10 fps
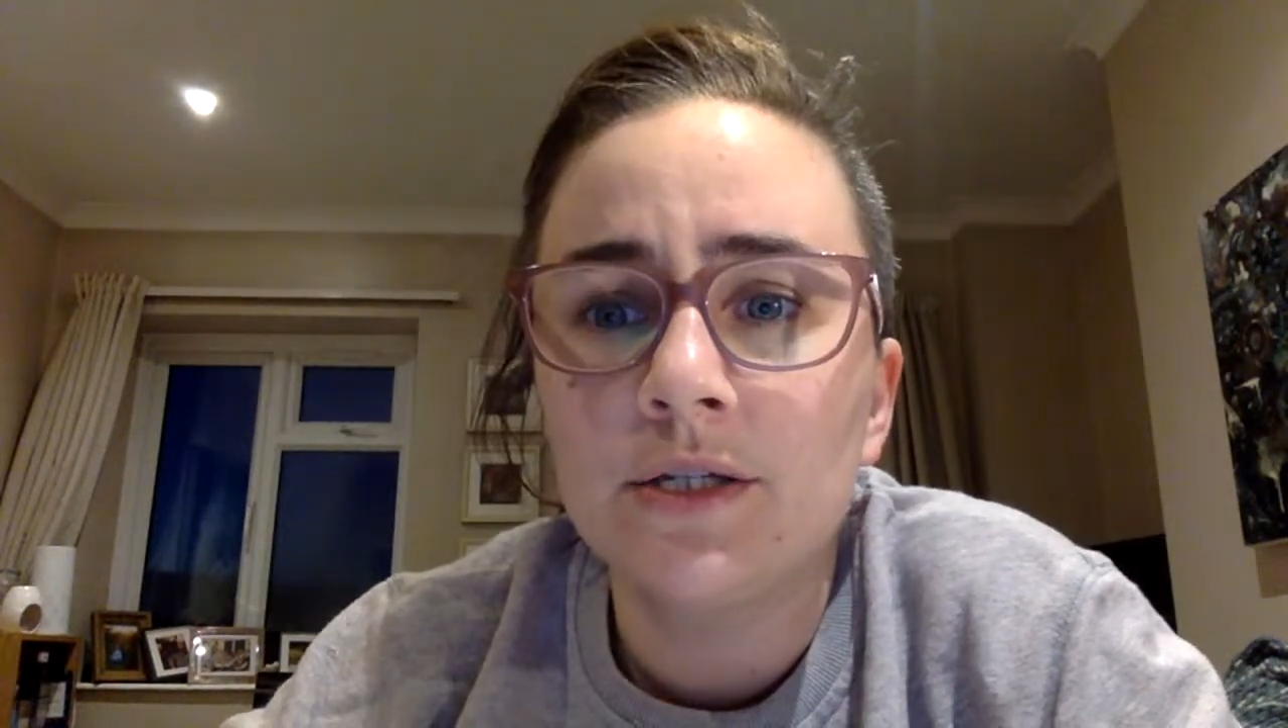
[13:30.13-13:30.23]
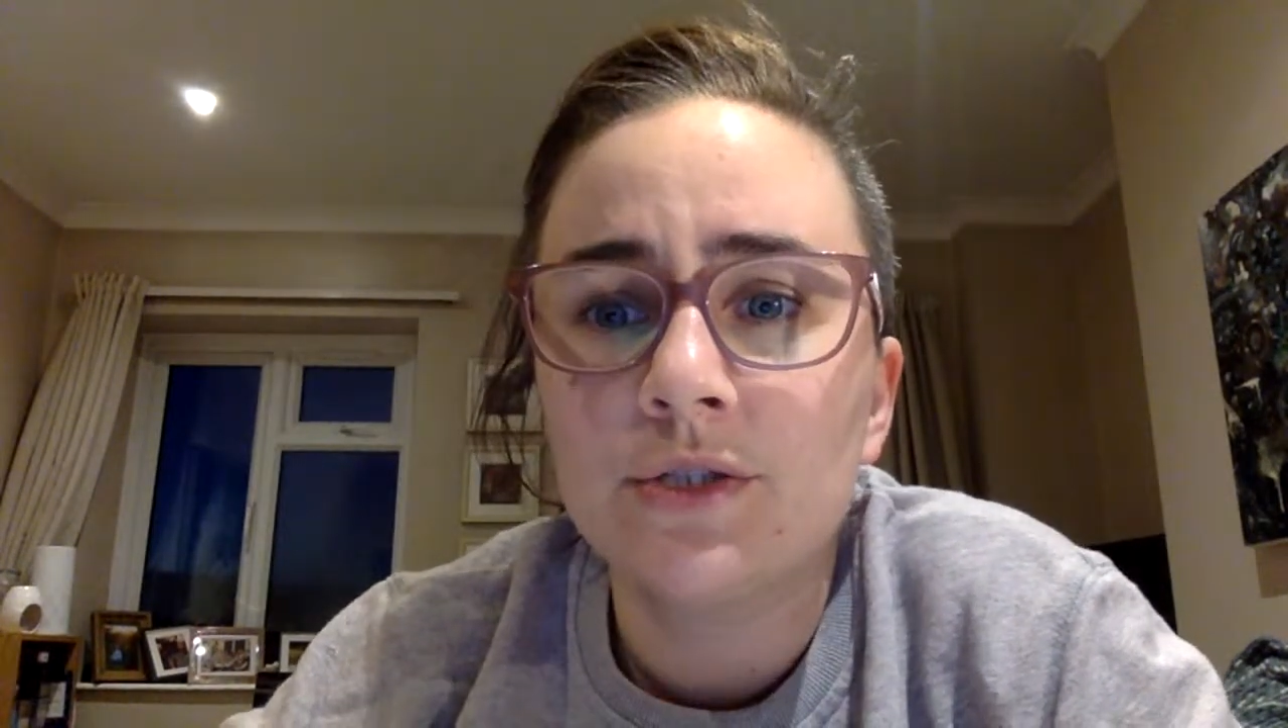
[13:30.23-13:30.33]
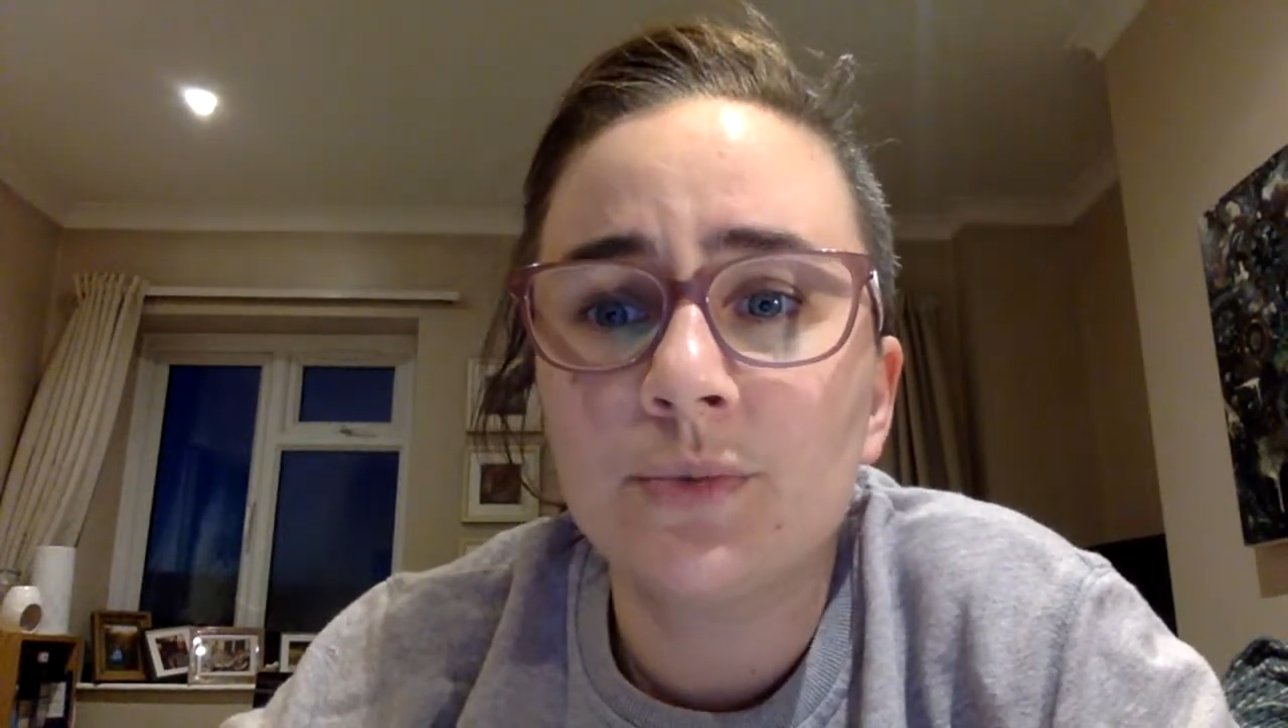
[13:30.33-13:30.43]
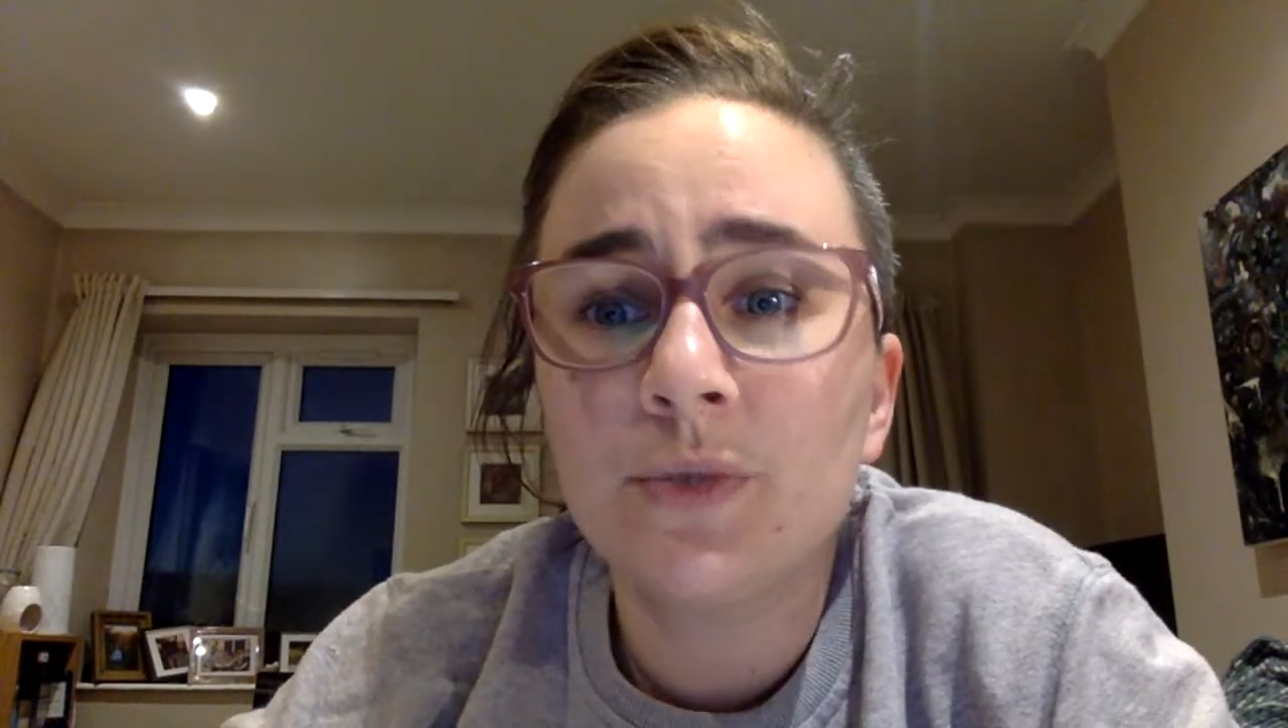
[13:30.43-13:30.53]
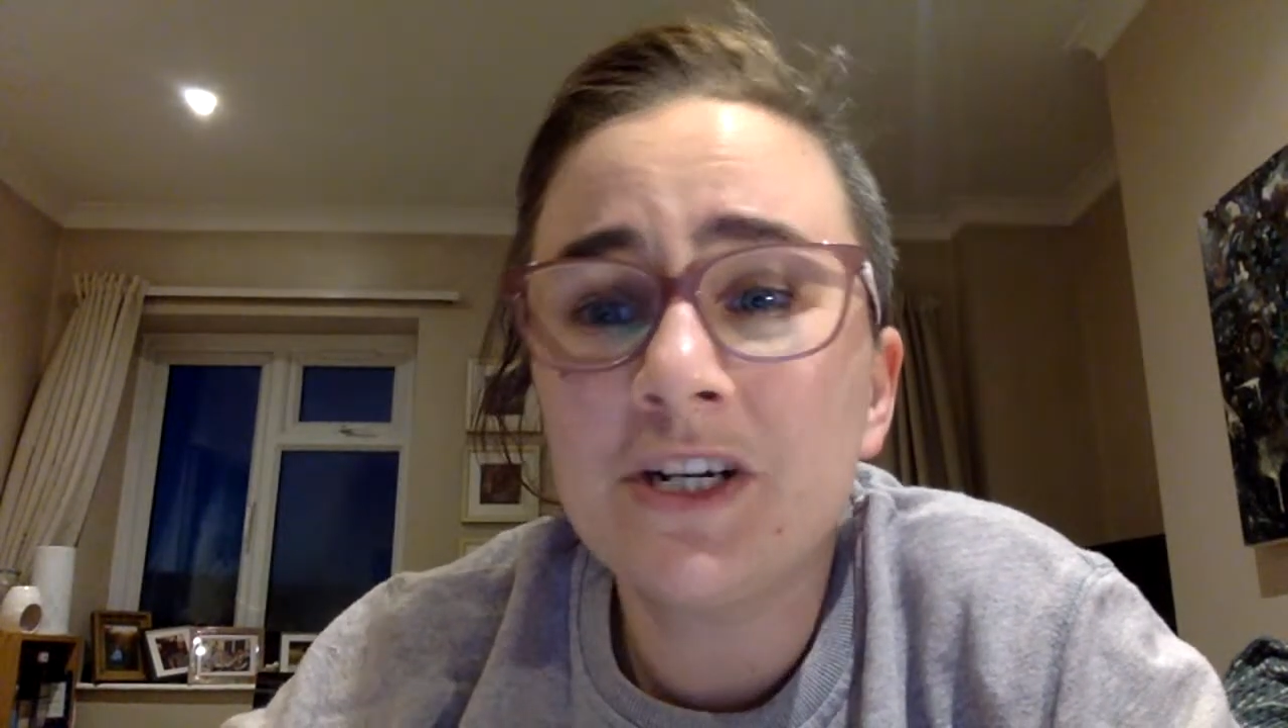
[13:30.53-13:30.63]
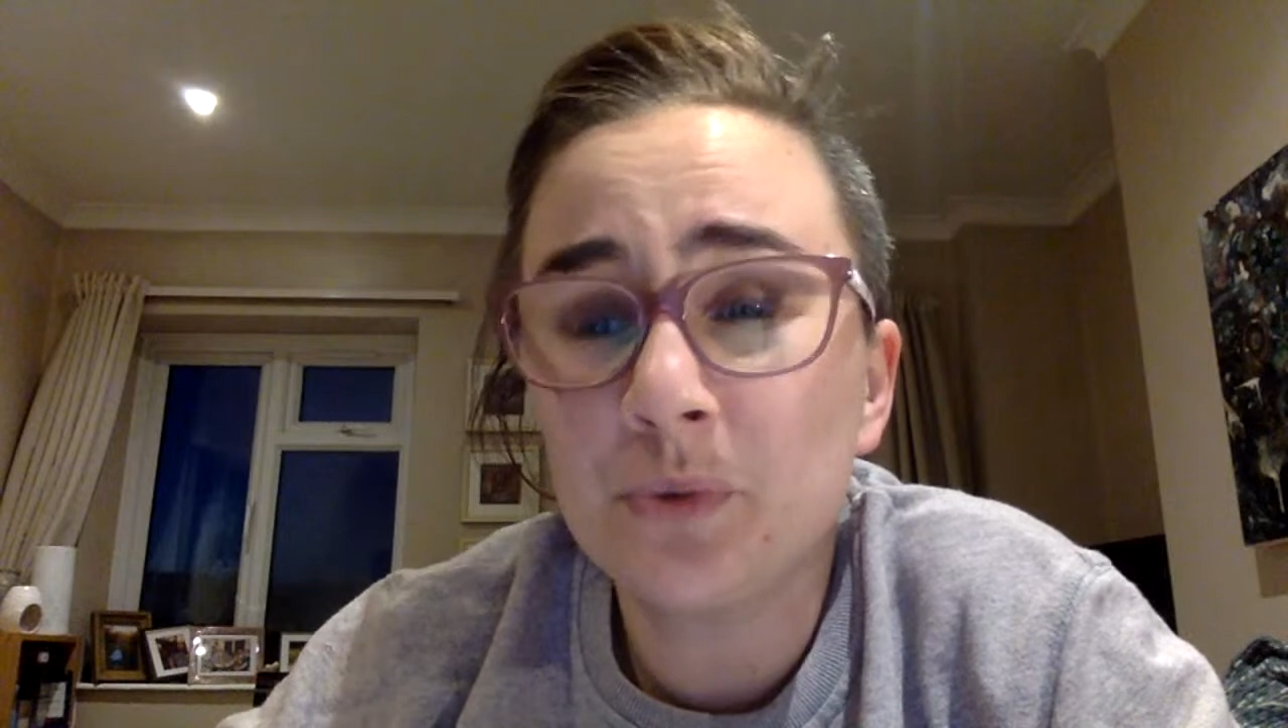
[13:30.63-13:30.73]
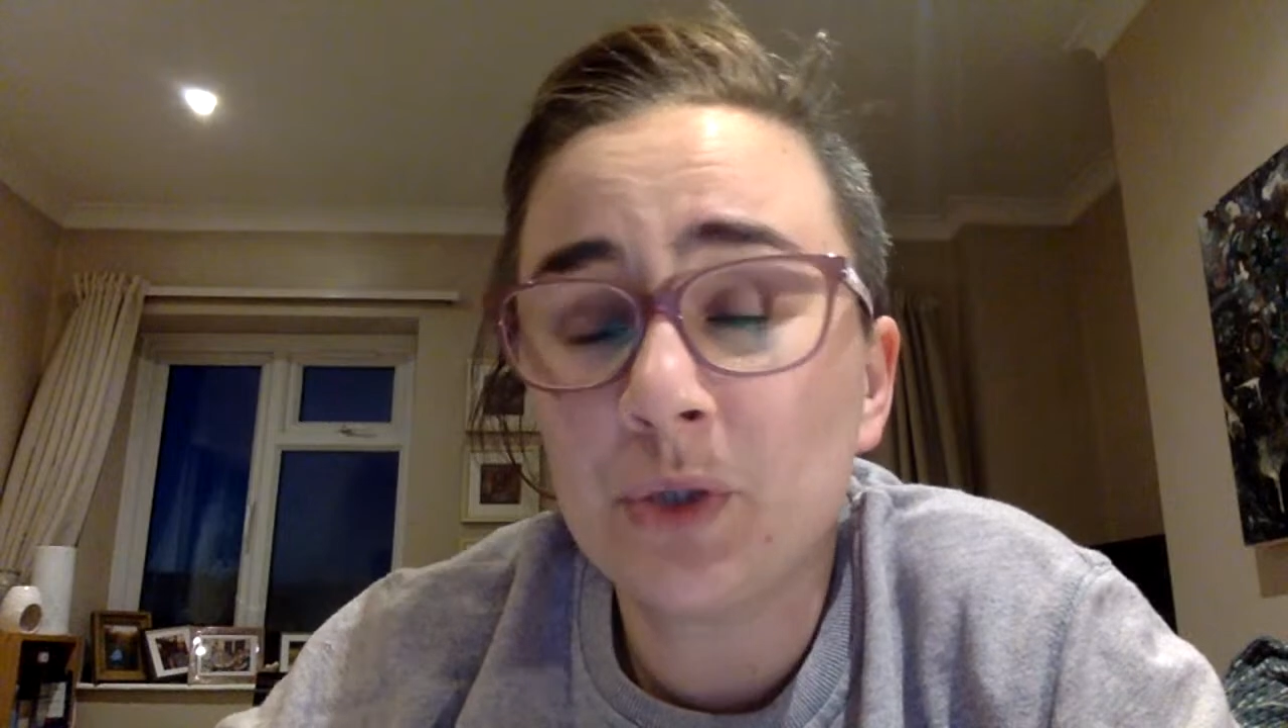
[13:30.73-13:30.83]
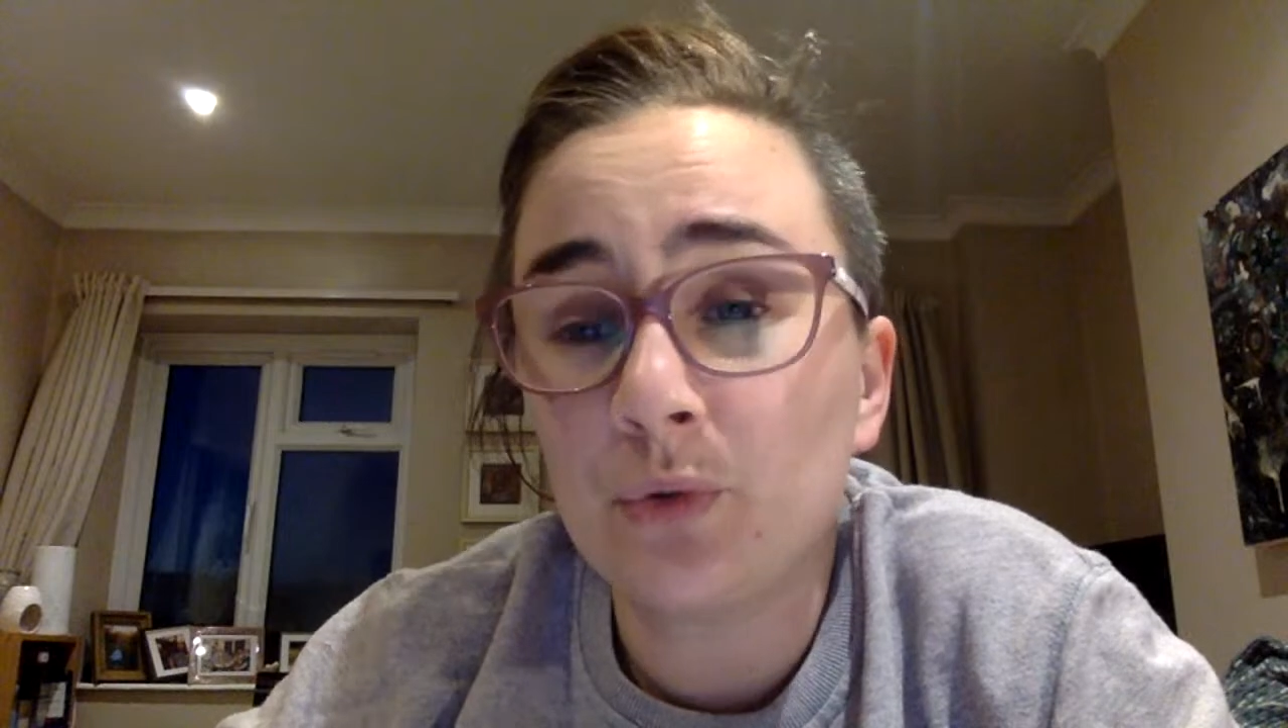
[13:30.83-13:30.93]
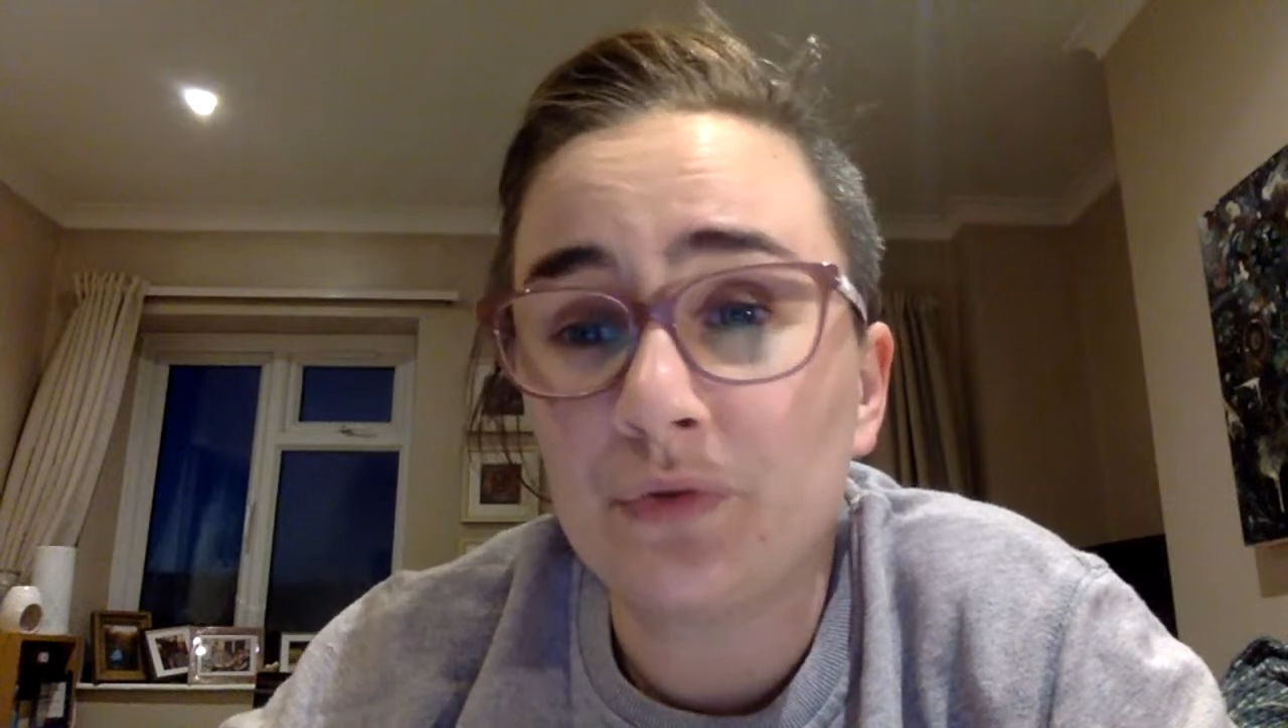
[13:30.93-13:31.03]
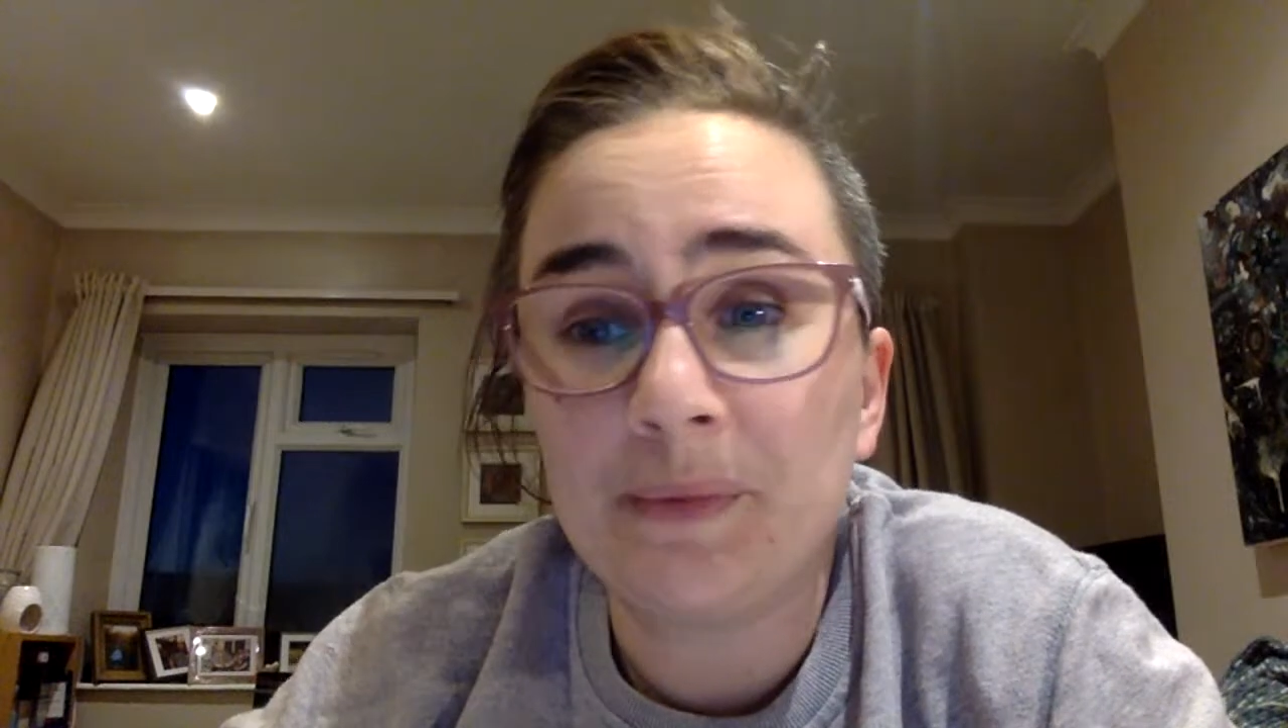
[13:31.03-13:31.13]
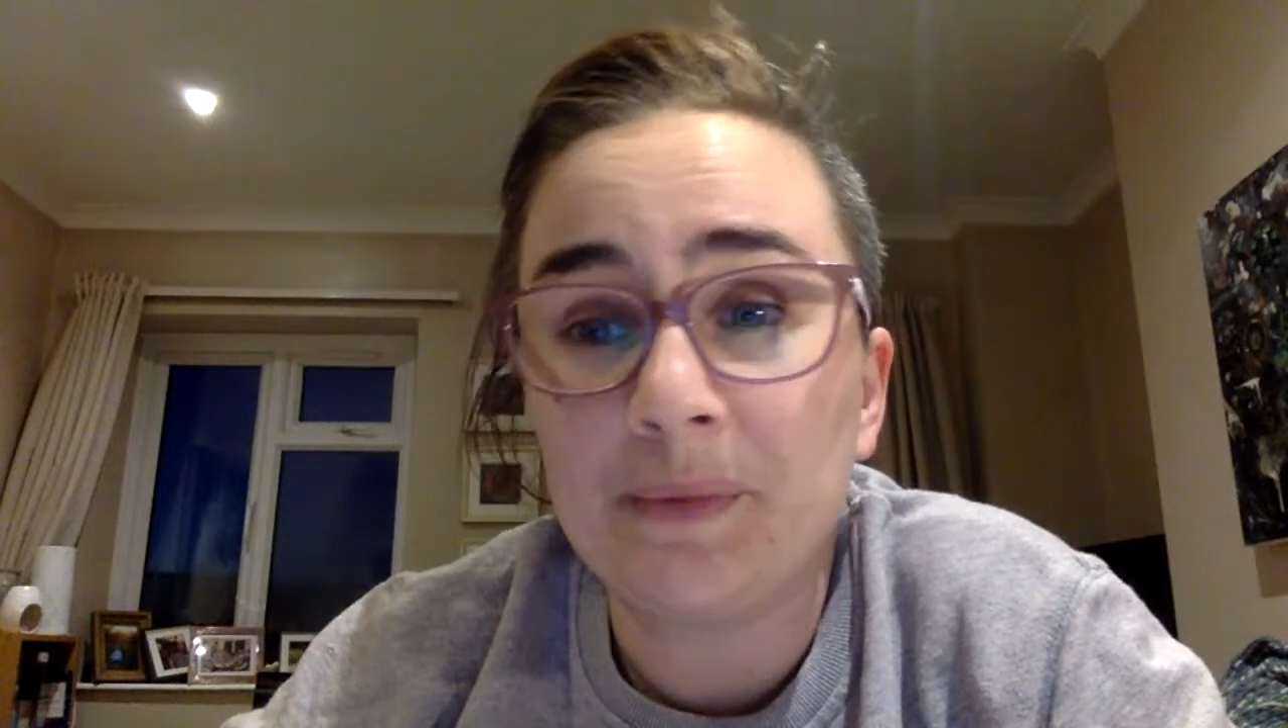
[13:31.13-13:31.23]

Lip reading: So where do we go from